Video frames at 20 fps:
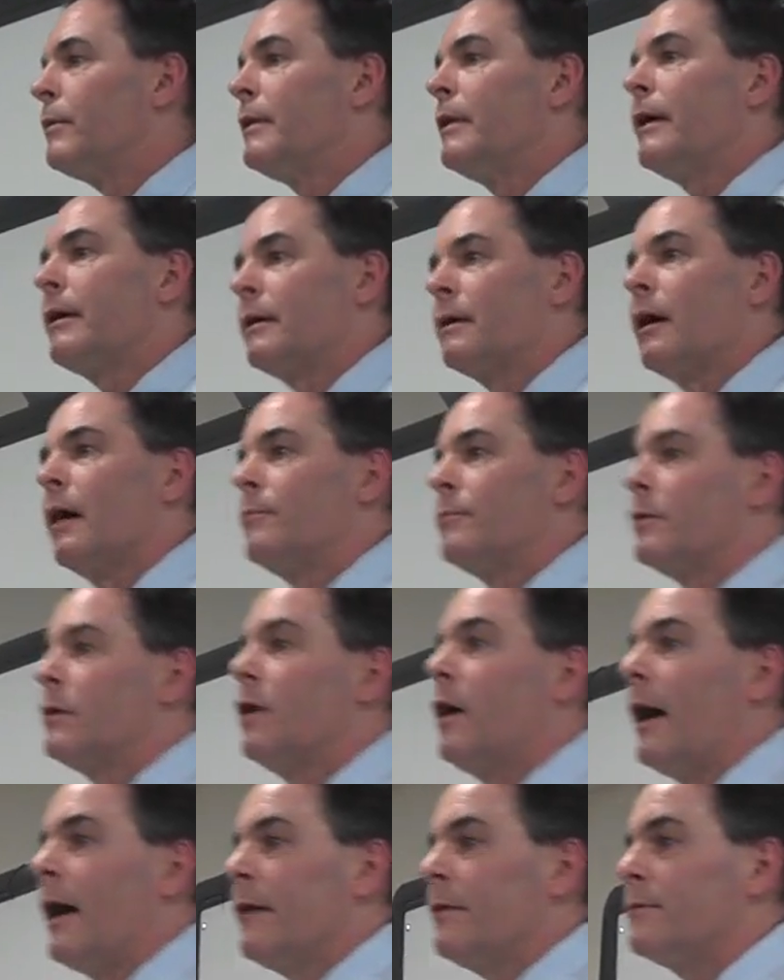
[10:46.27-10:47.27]
they come to
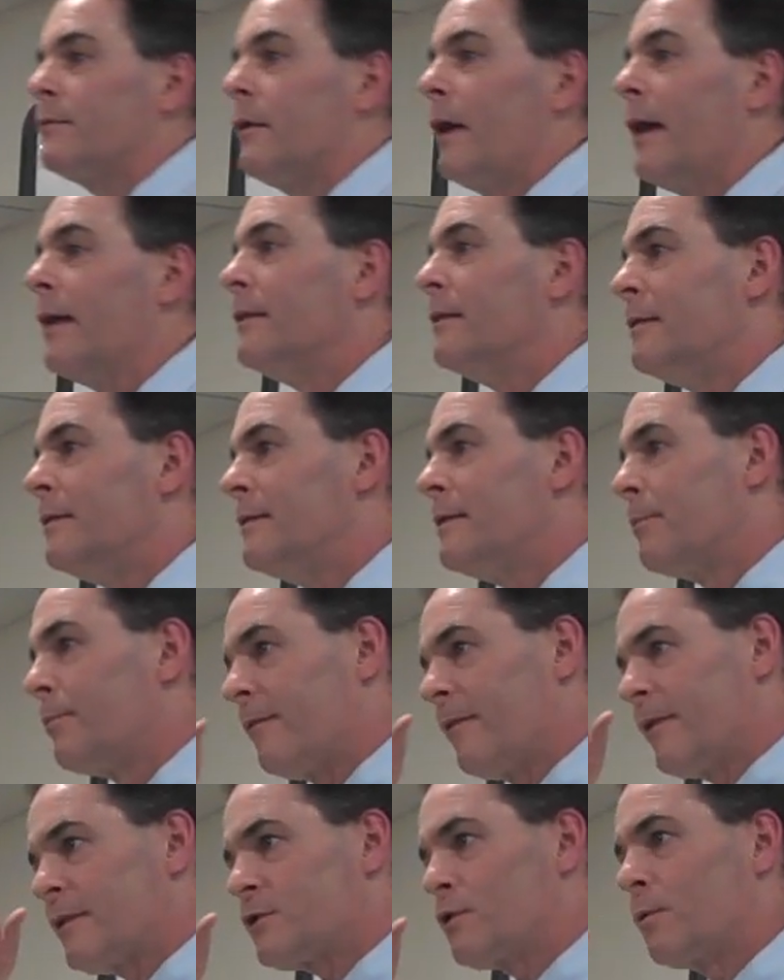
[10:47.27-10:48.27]
class? And the
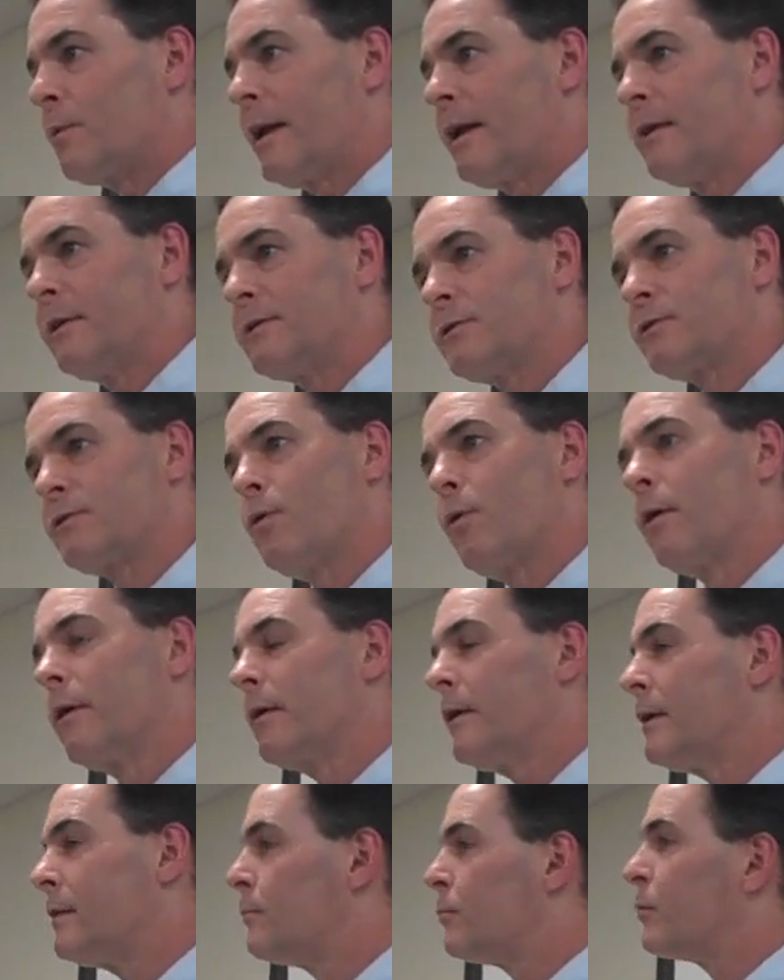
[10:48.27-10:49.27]
professional readiness
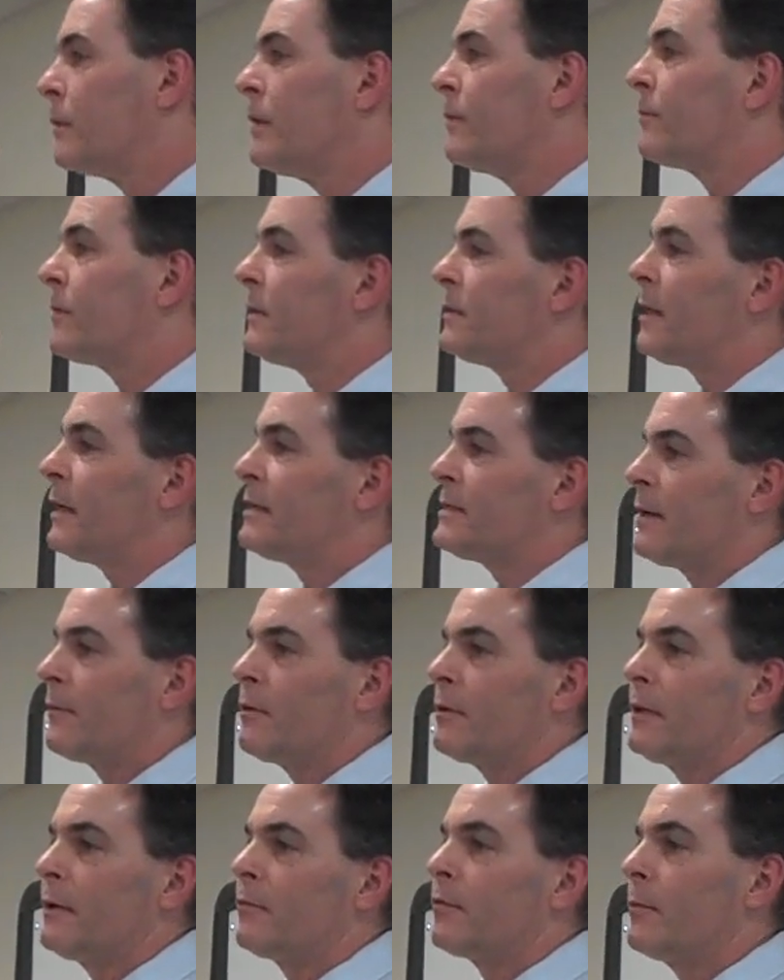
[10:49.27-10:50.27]
score, in brief, contains
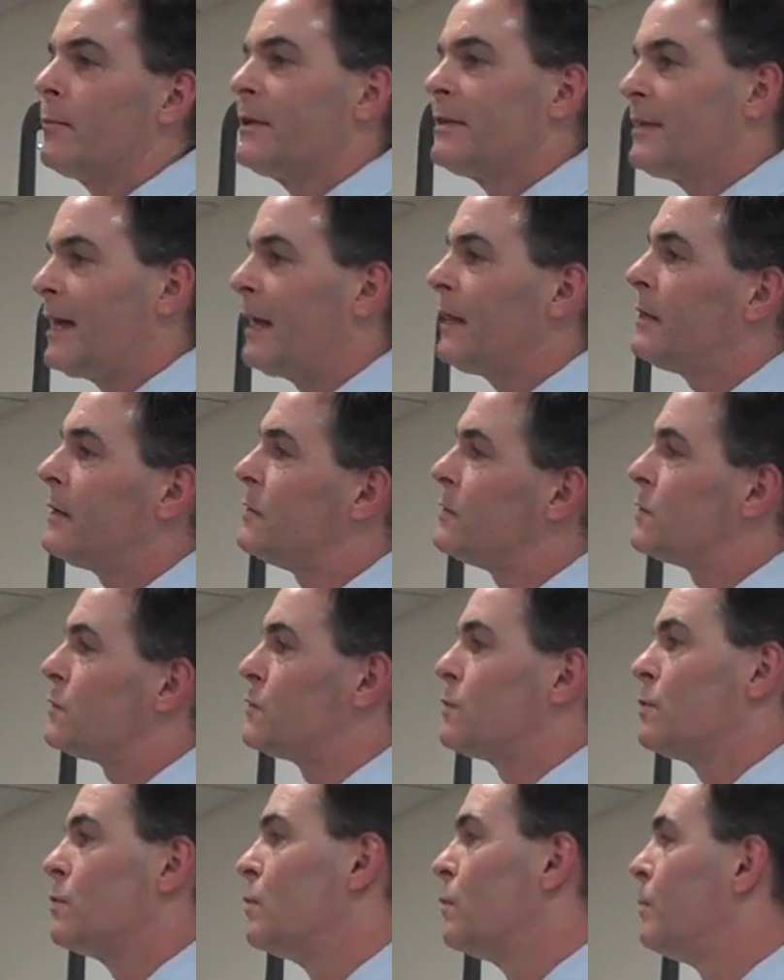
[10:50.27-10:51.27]
everything from attendance
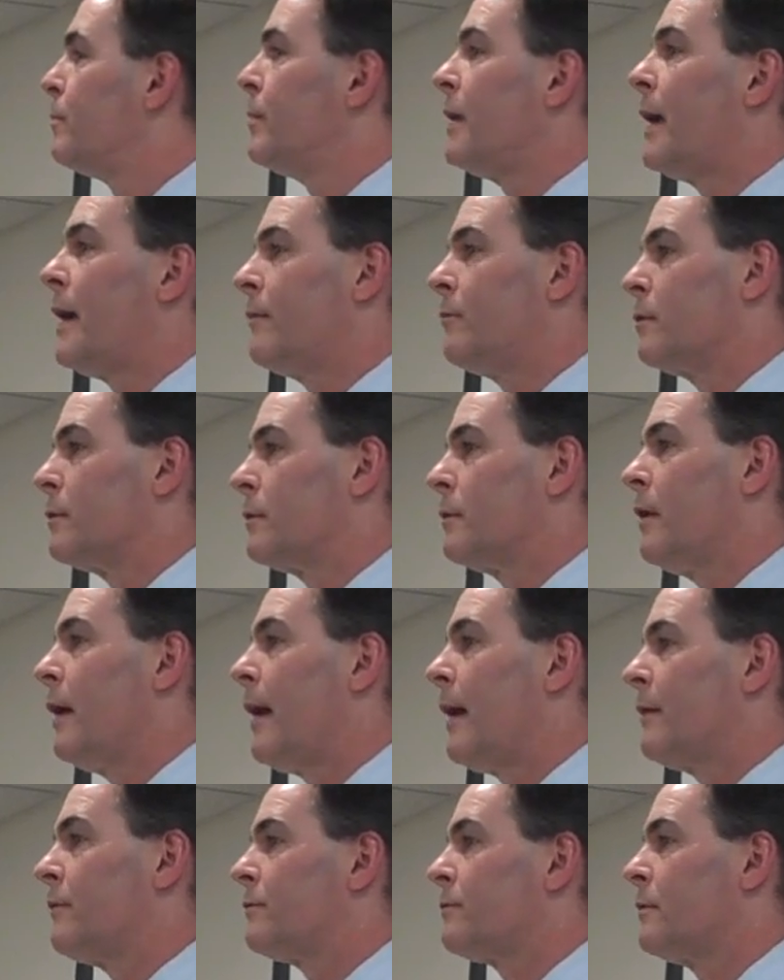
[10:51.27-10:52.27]
to behavior in
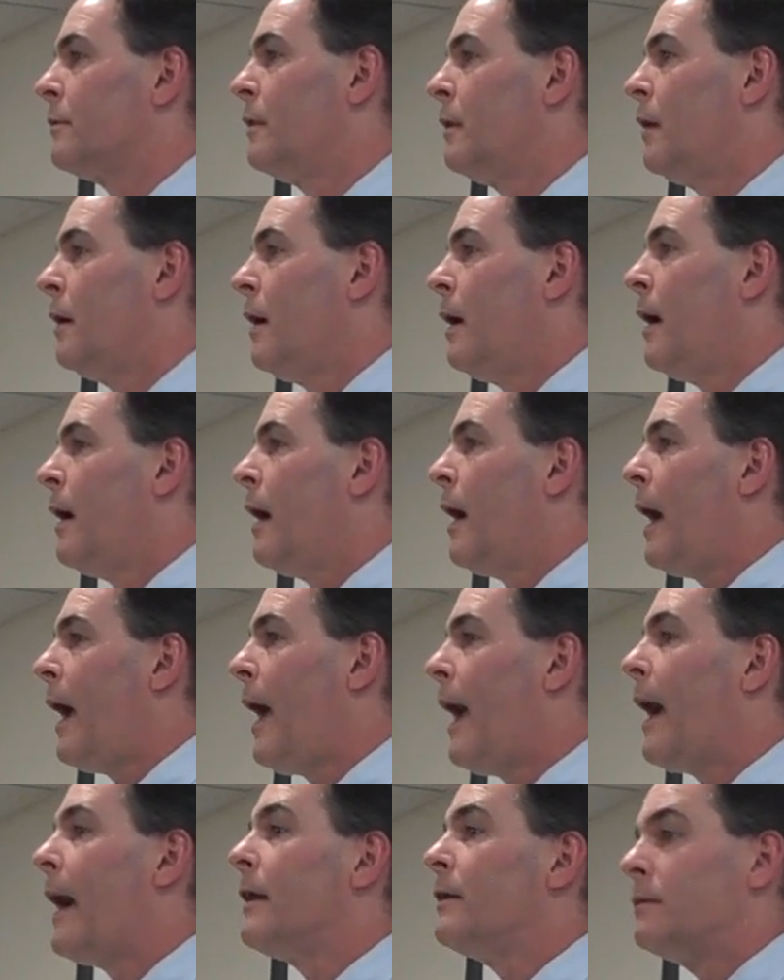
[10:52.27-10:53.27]
class.
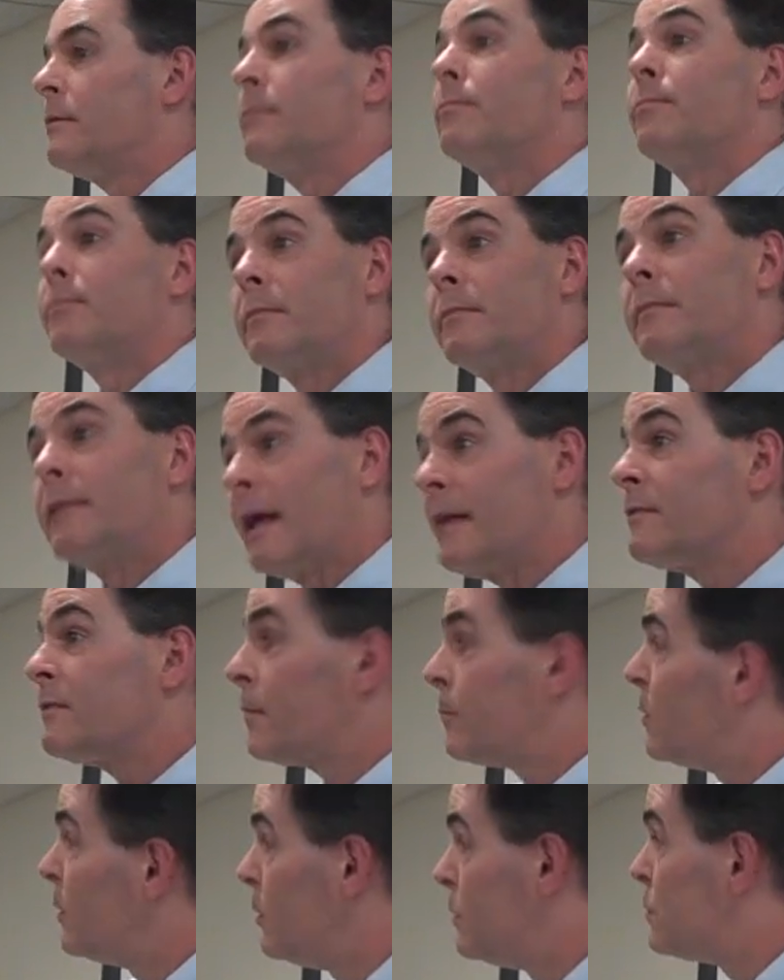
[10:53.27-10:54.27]
And that's
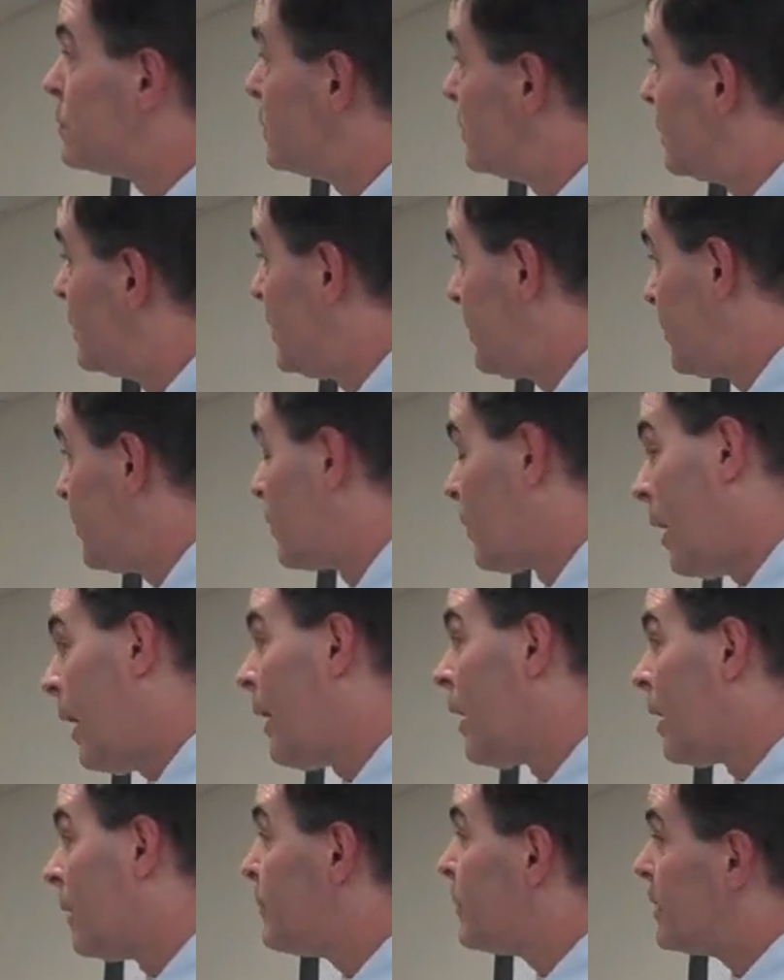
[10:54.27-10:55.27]
something you should keep your
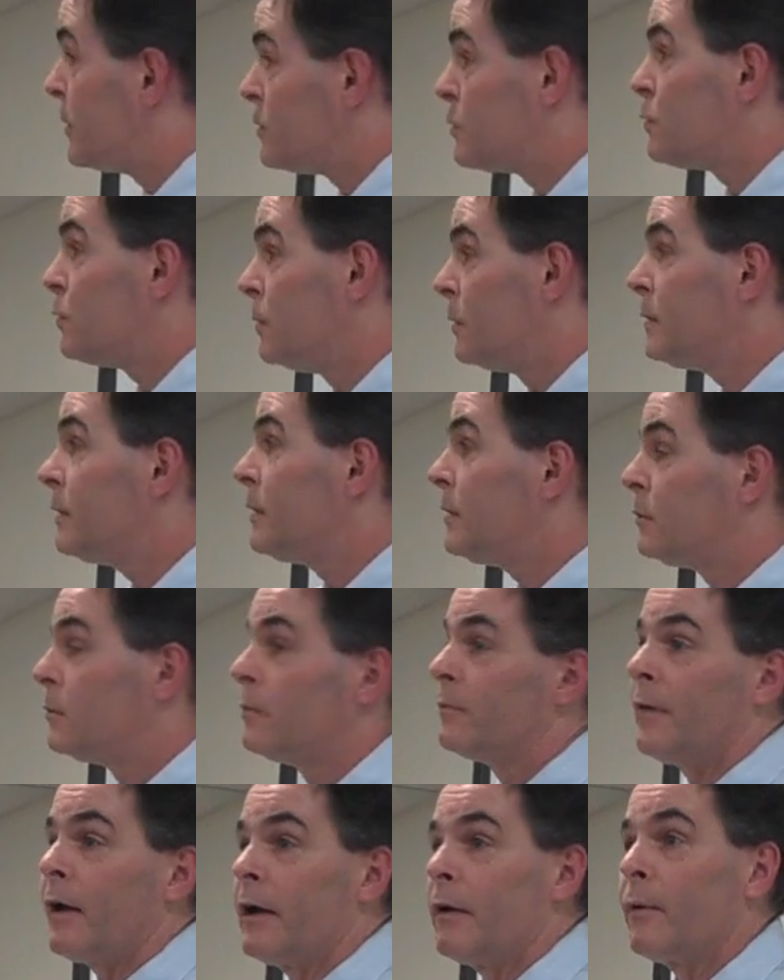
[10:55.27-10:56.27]
eye on because you will need to
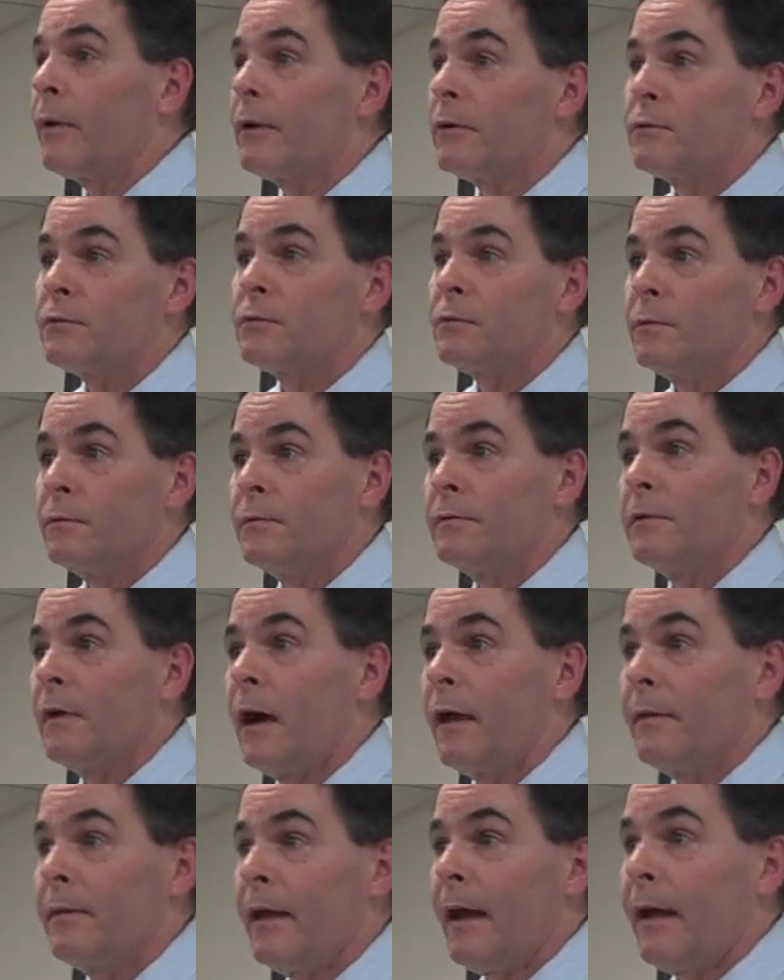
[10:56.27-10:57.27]
evaluate your students
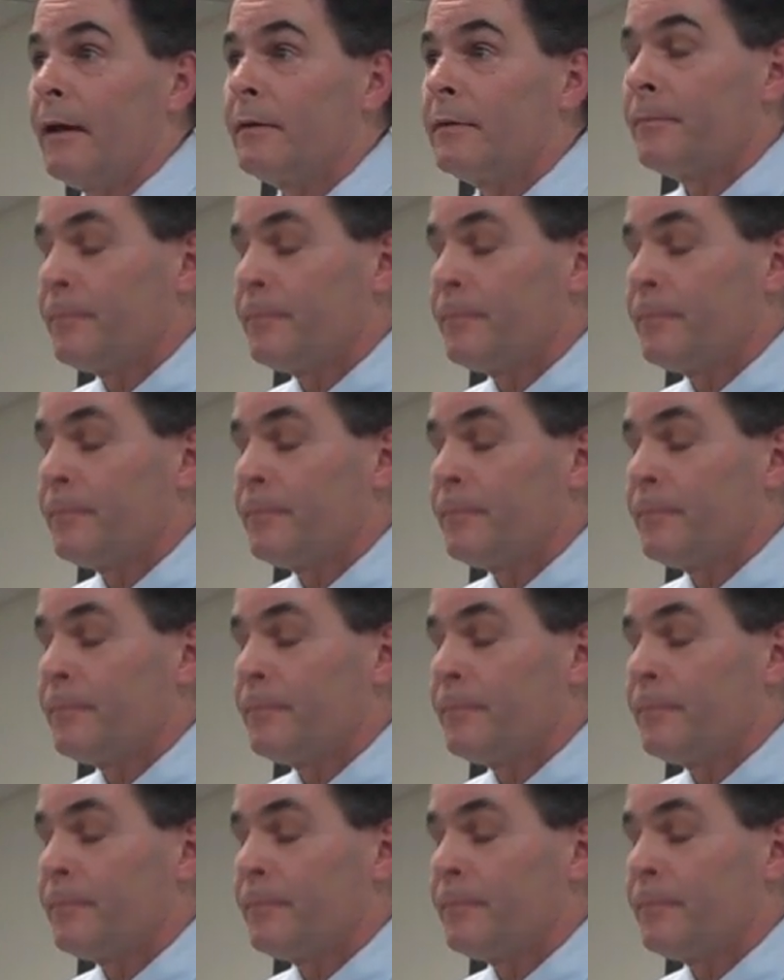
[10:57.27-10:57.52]
on that.